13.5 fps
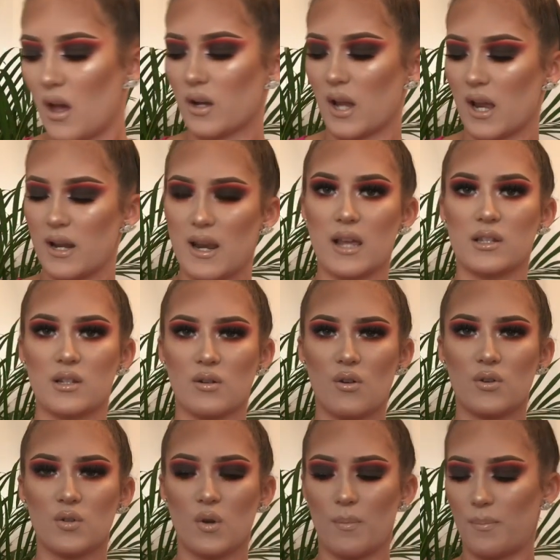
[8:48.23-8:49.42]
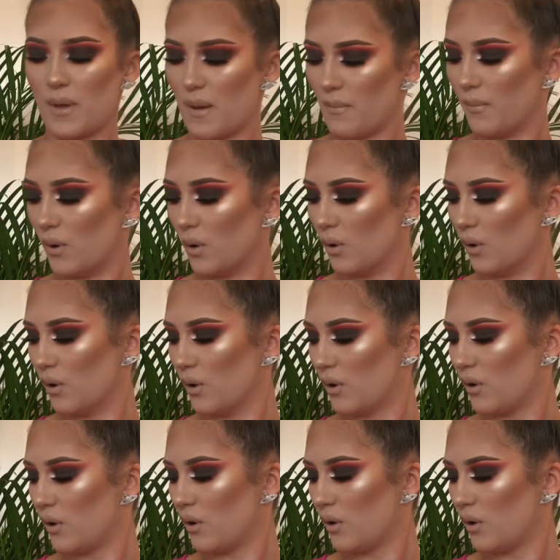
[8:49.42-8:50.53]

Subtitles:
Okay, next I'll go on to a bit more